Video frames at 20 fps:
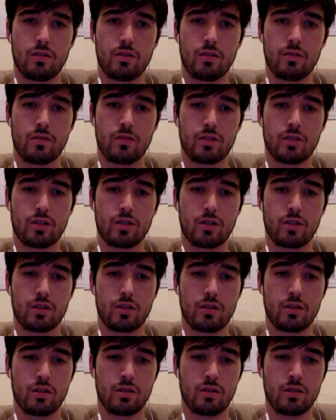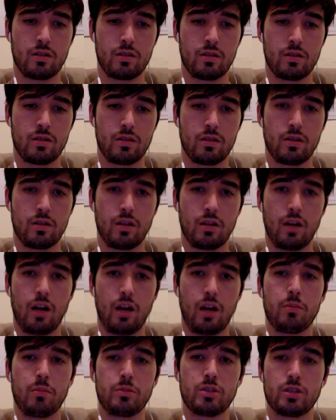return
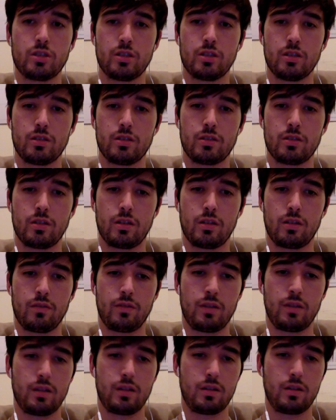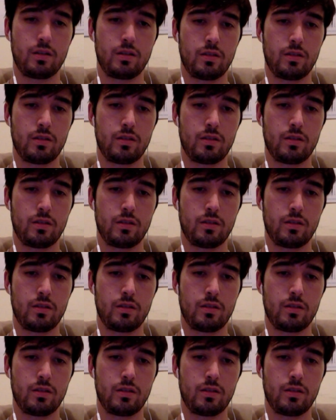obj is not defined.